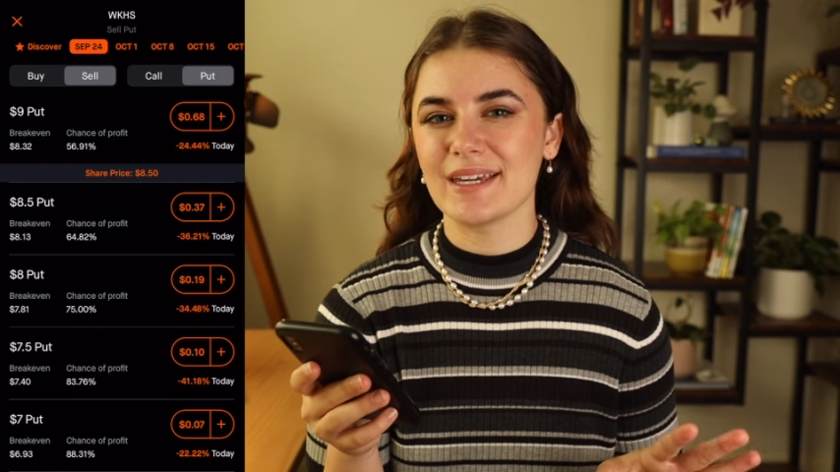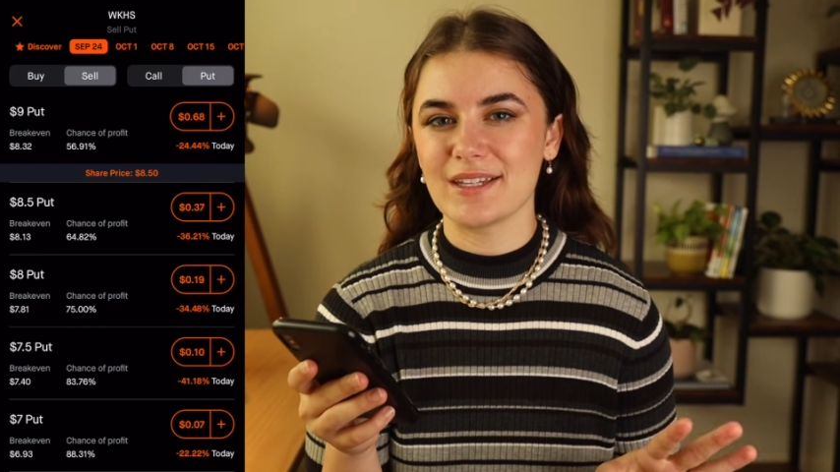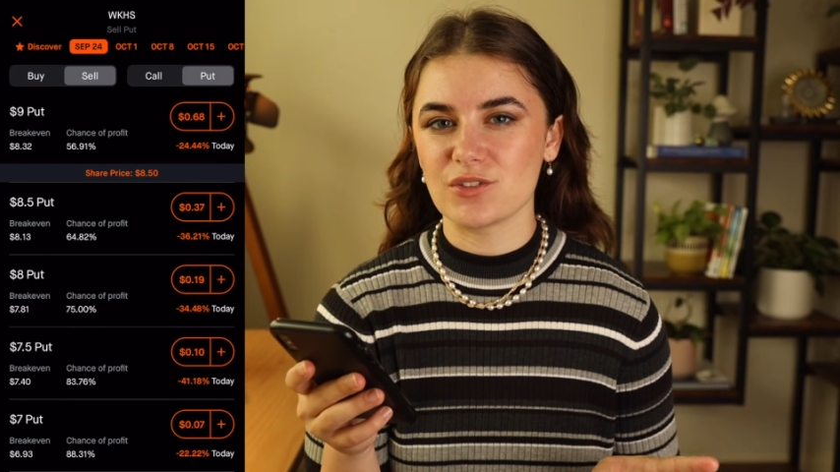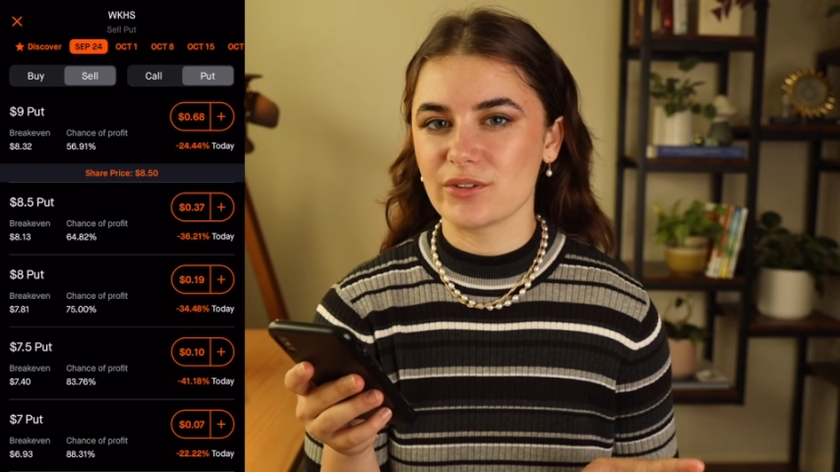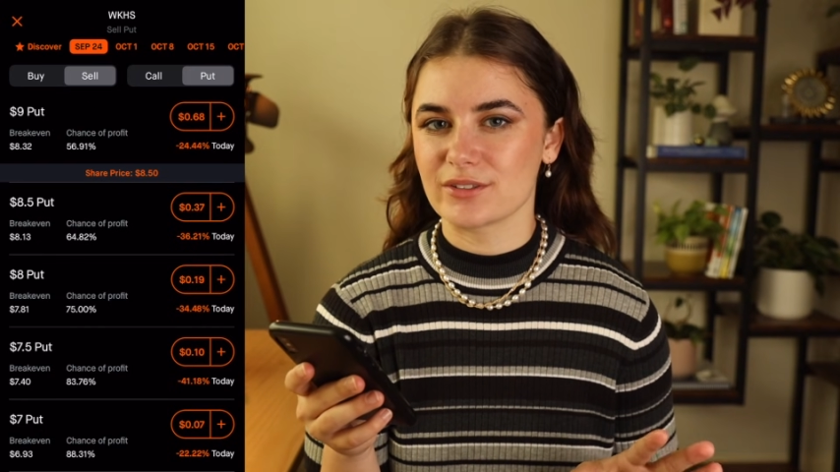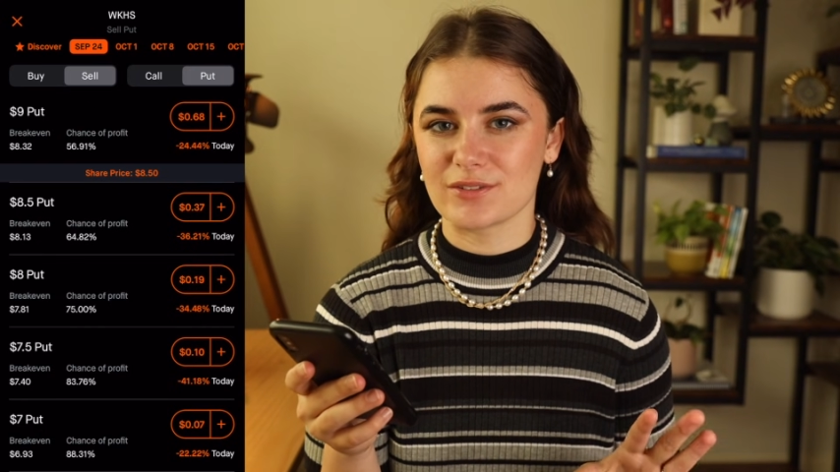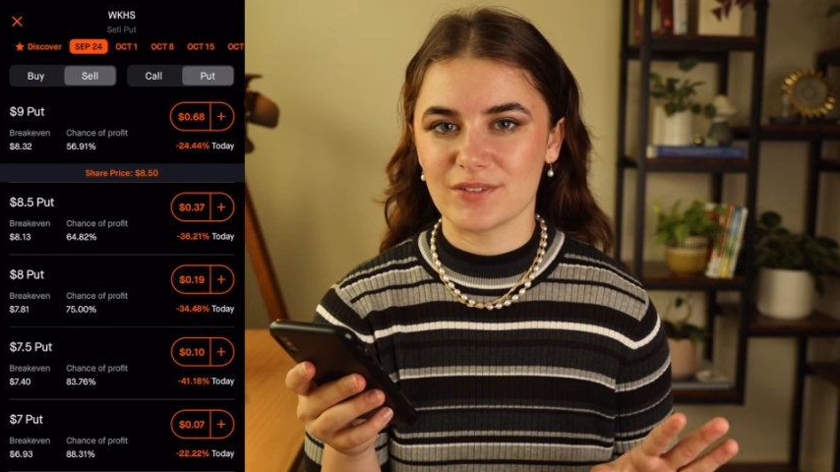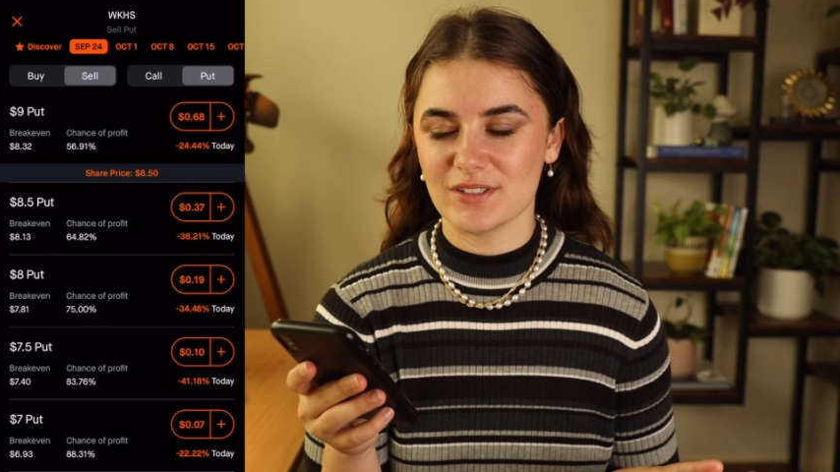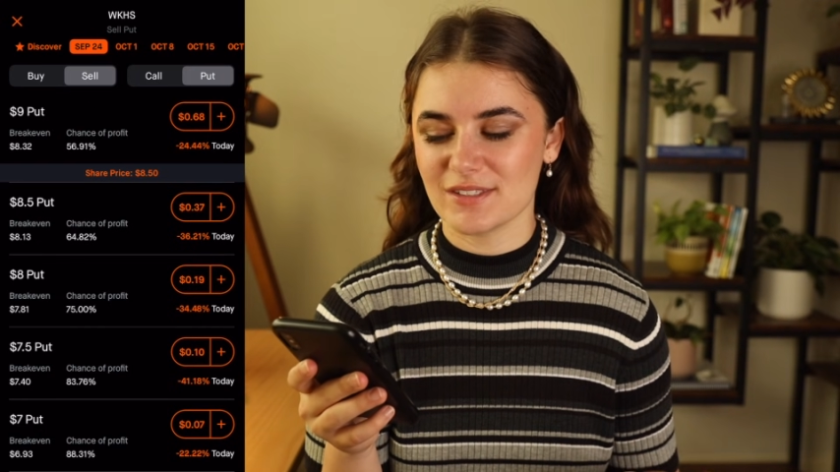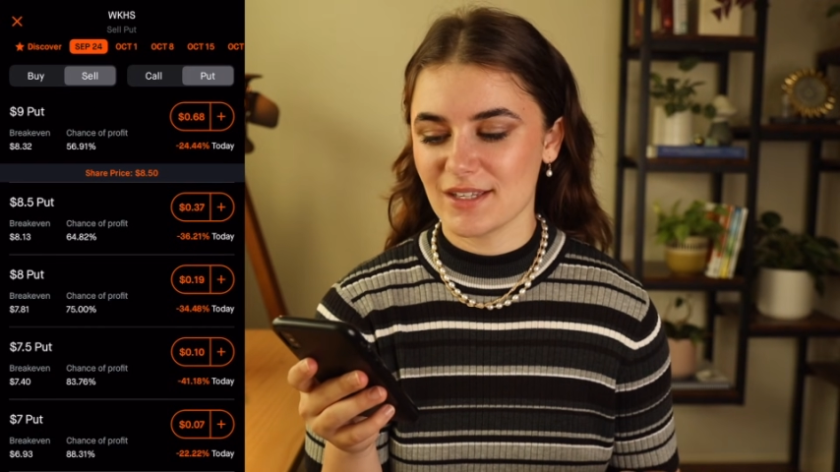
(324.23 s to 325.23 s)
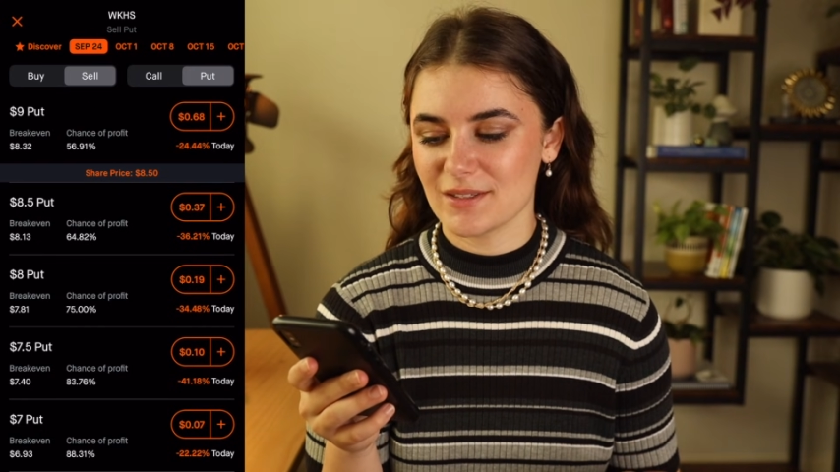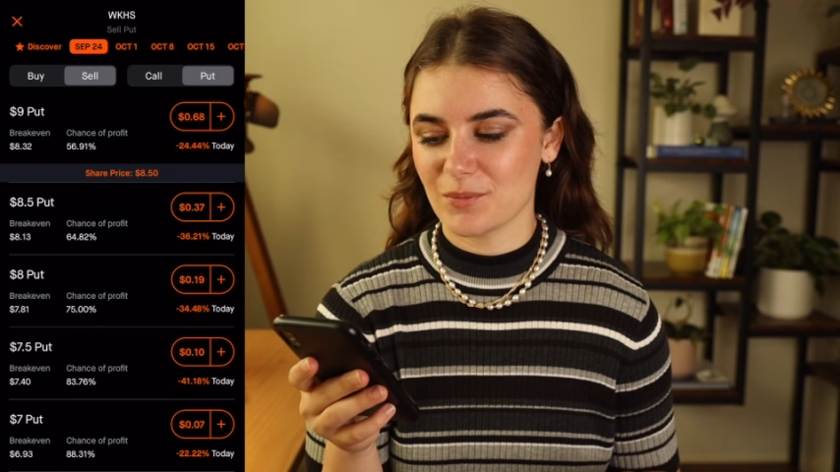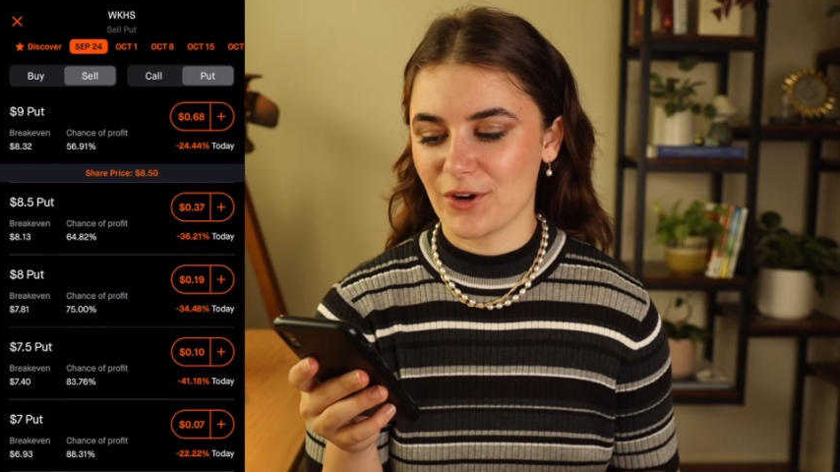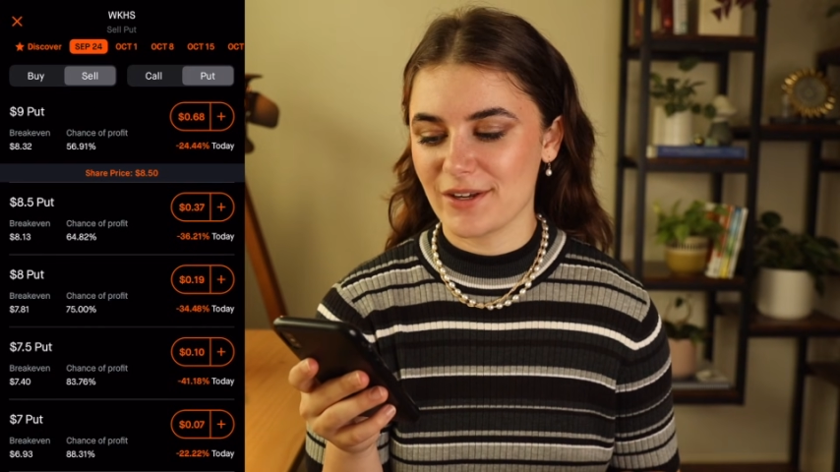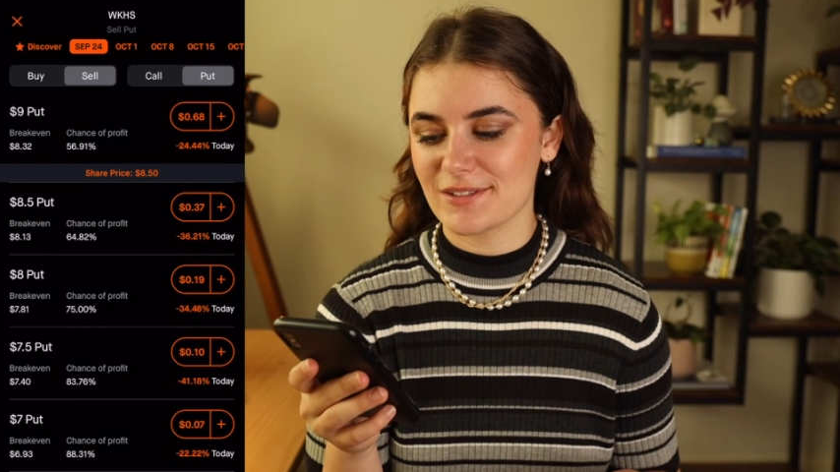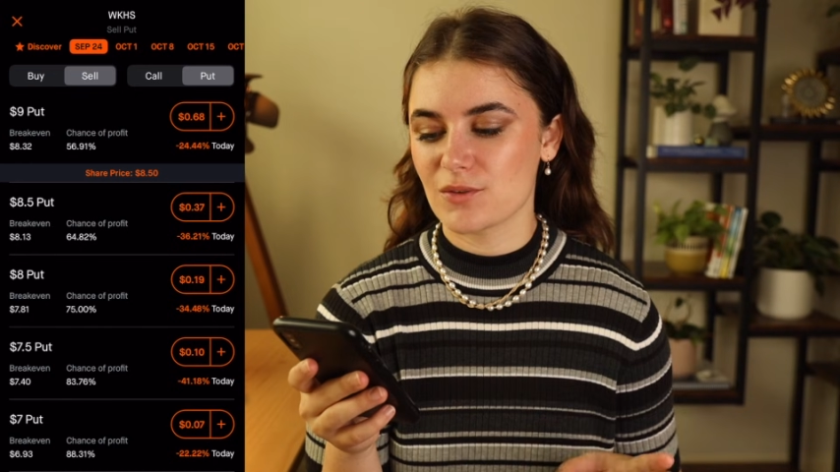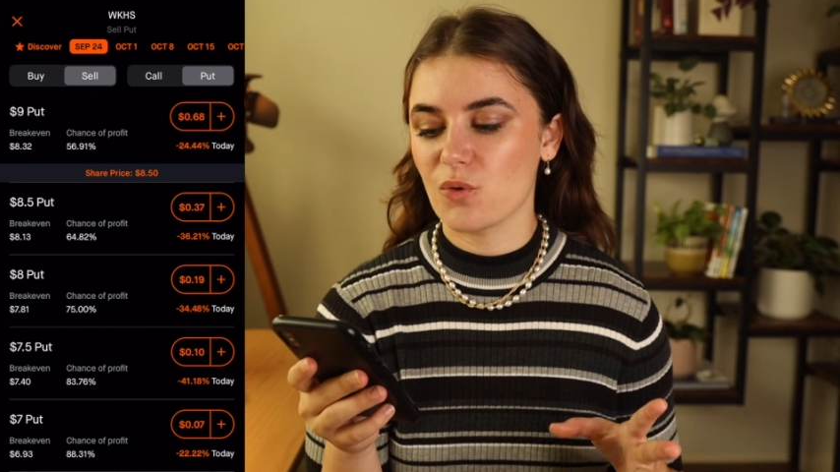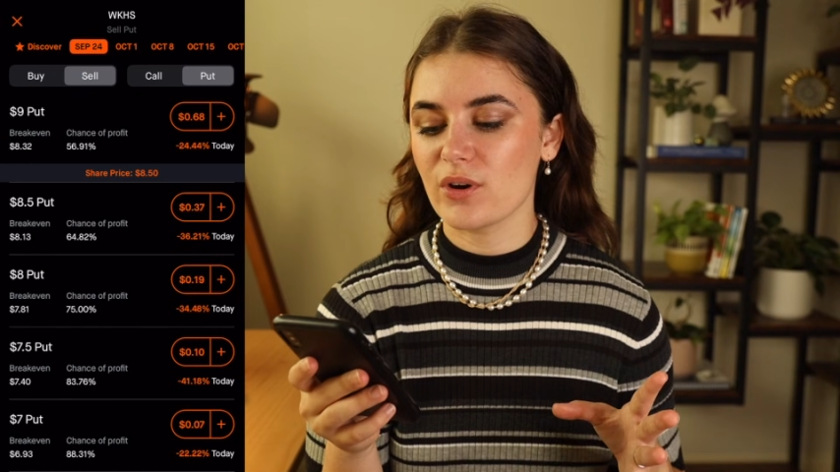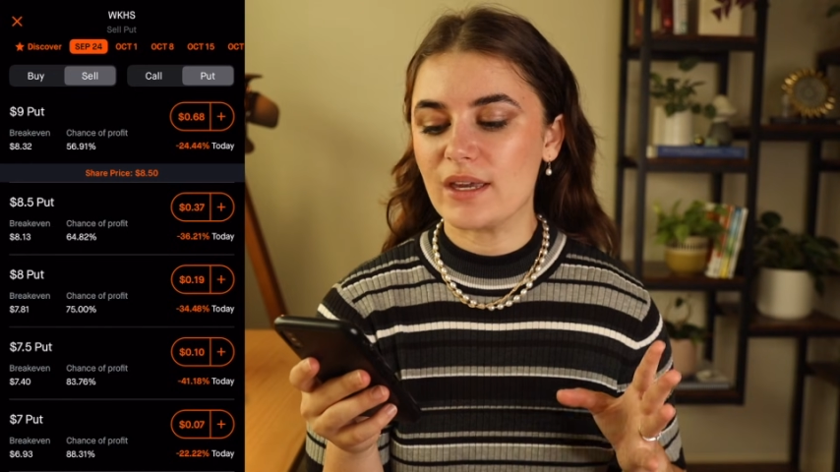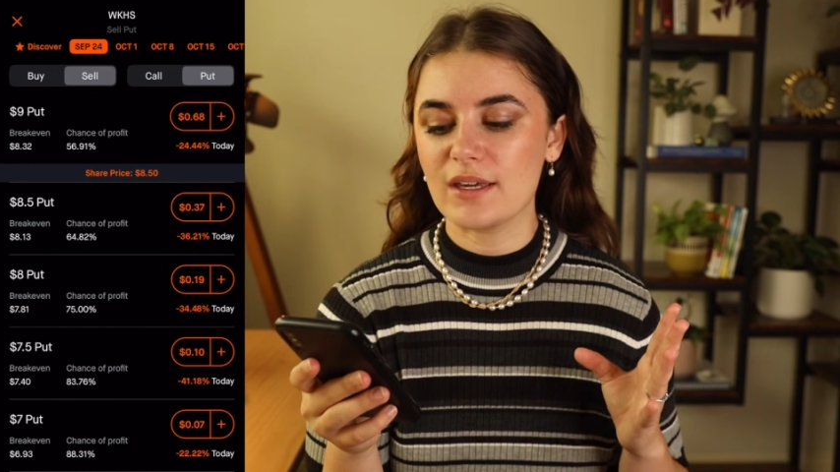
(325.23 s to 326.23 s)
$8.50 price or